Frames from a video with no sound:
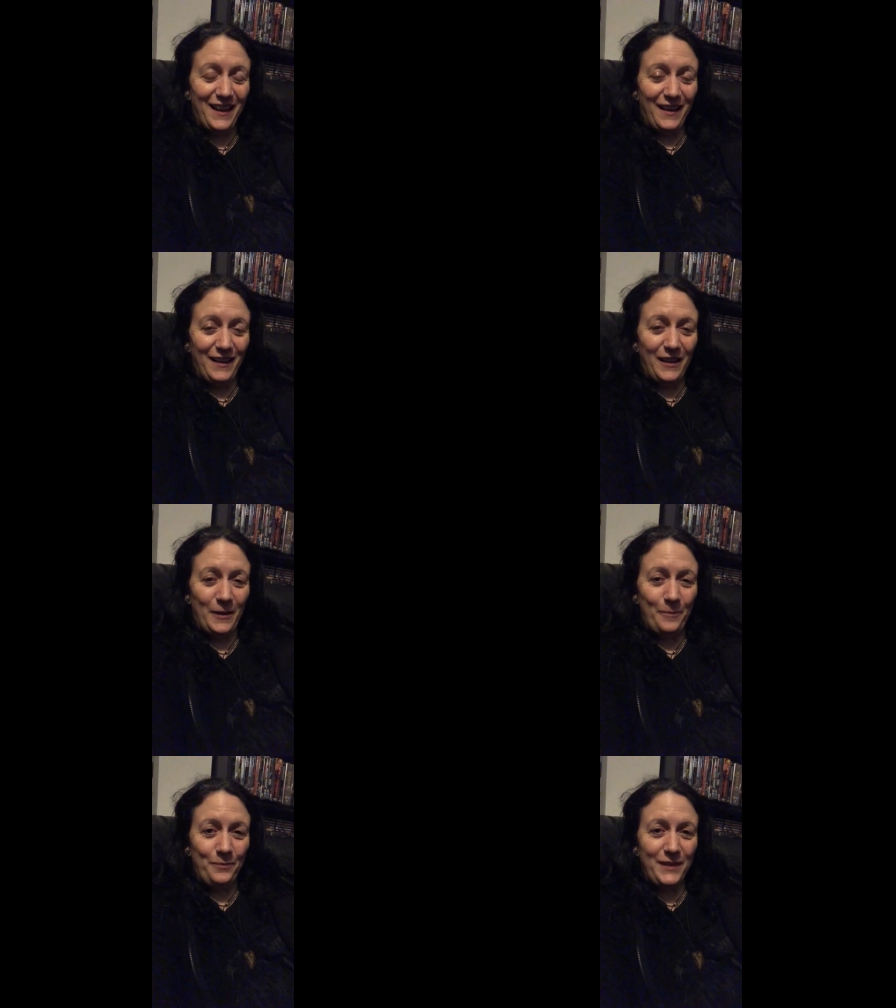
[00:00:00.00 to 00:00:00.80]

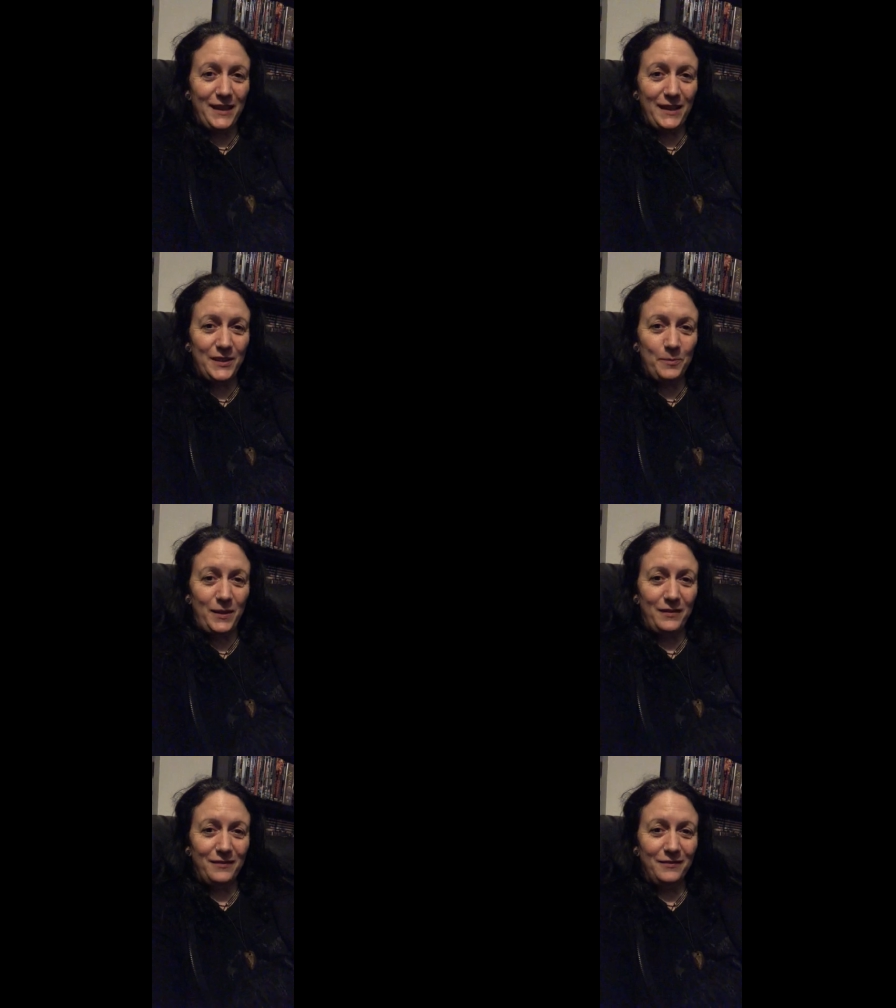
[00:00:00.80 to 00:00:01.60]
Um, it's
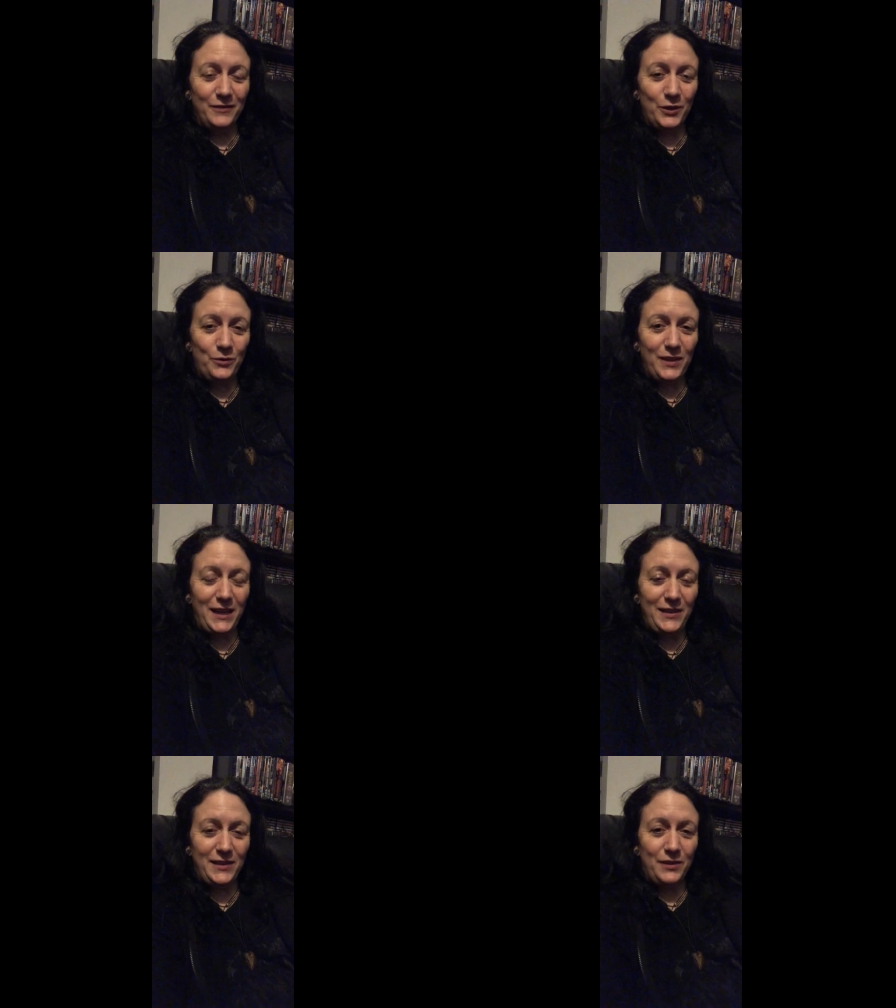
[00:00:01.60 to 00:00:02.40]
been
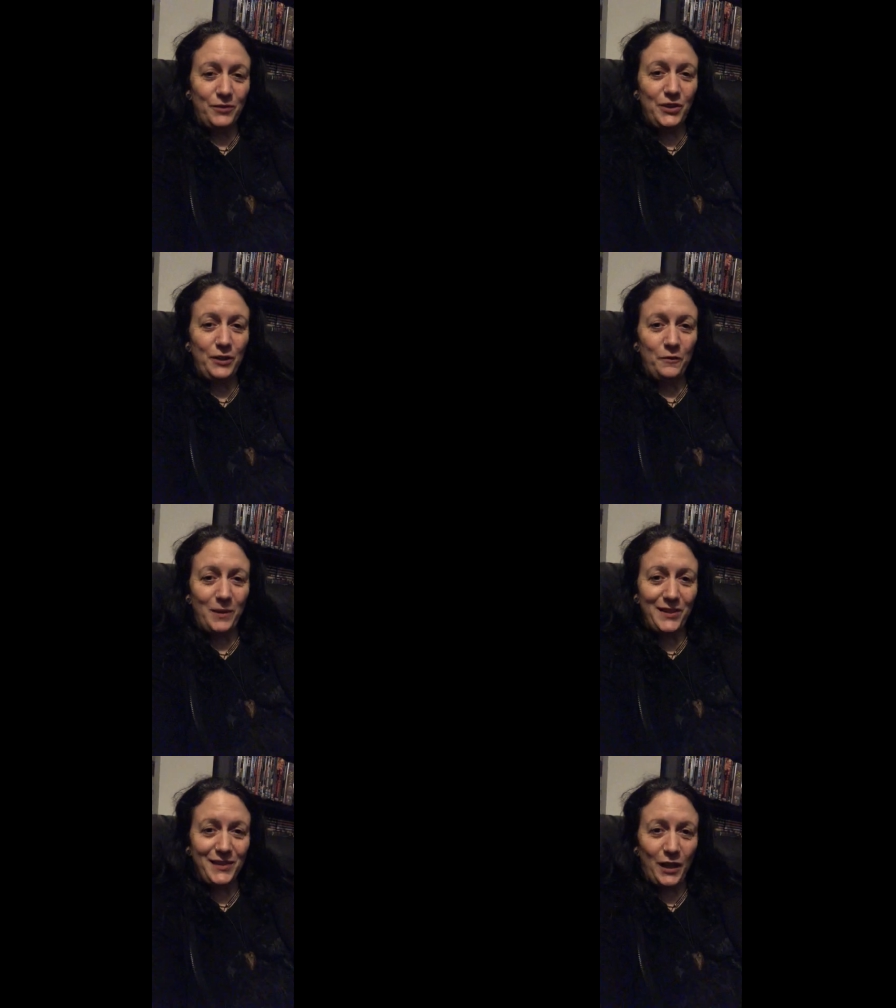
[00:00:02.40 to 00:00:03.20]
created originally for
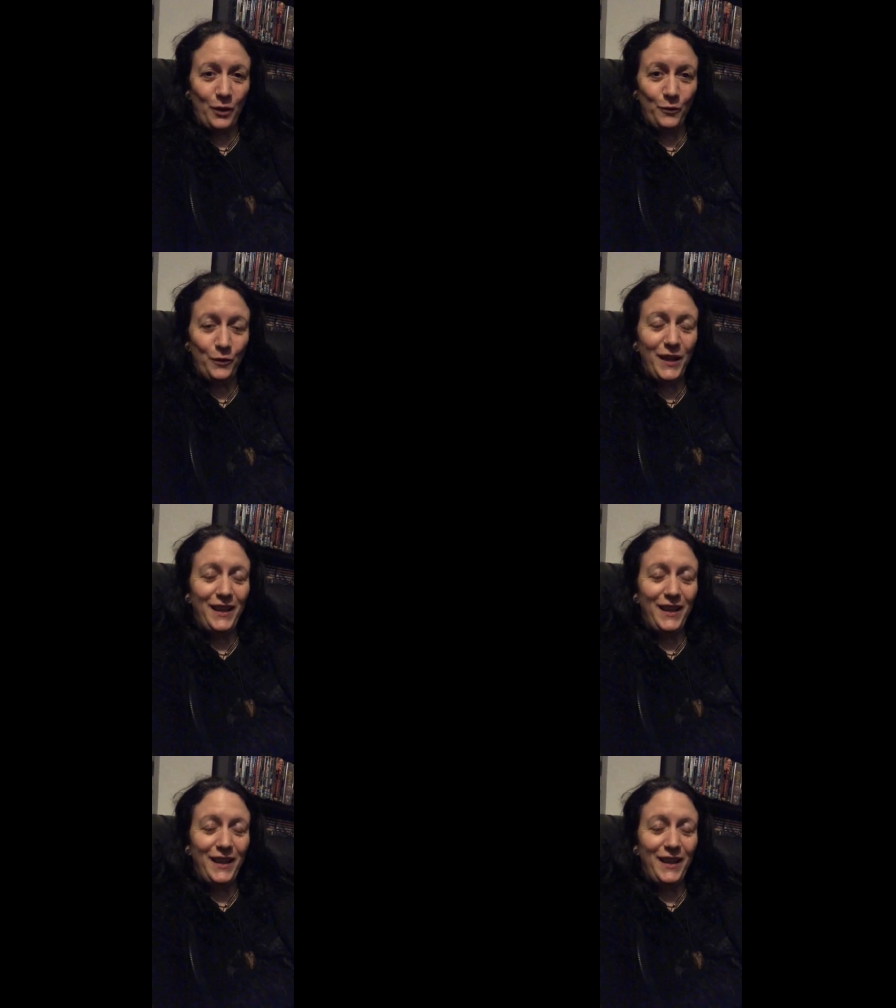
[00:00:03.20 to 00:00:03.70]
myself,